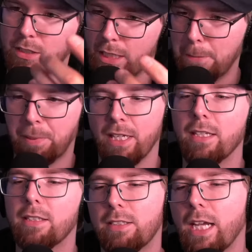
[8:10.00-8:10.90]
to keep
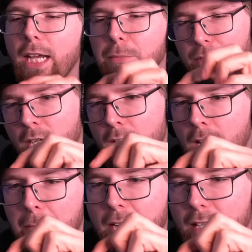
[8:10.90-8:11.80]
playing these games
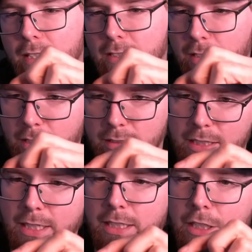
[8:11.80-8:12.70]
and making these little
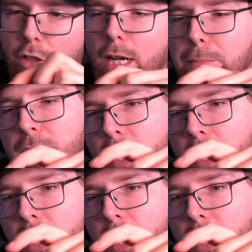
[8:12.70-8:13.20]
dinky grips.